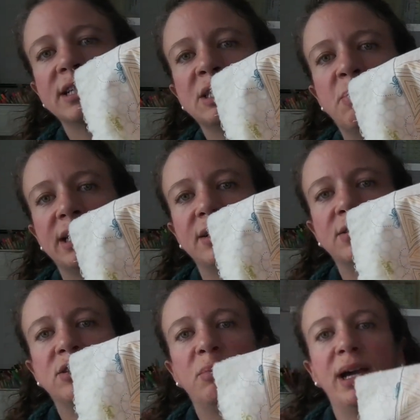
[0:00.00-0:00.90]

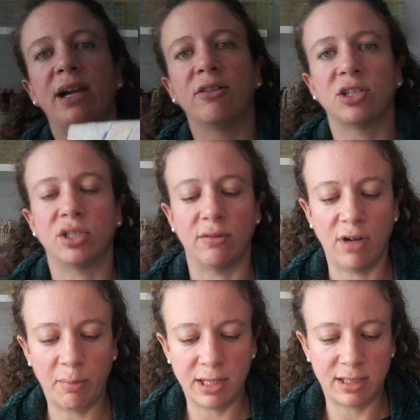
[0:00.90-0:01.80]
Spectacle by Christian
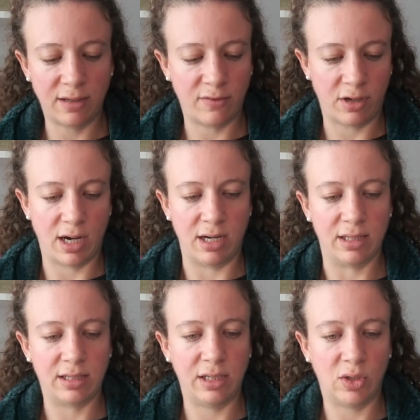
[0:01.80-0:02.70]
Robinson for Cotton and
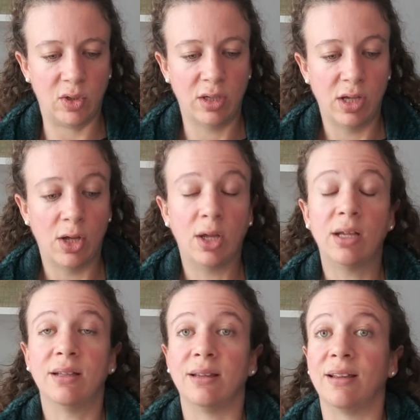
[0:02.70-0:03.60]
Steel.
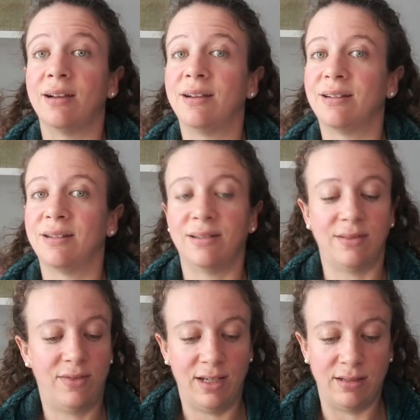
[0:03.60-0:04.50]

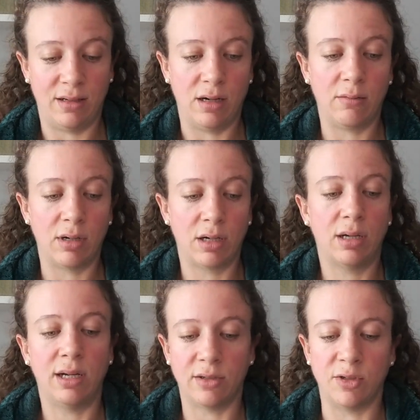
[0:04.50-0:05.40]
Love his artwork.
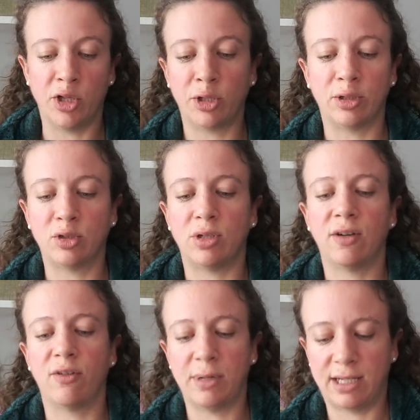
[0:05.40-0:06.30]
Here's another little truck
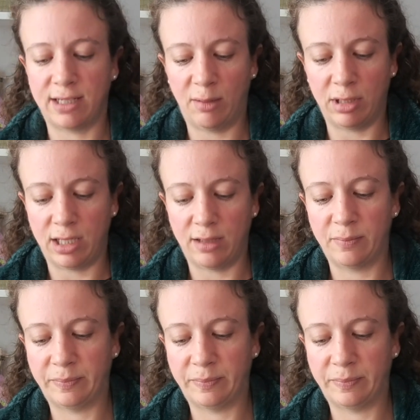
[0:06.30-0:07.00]
from that same line.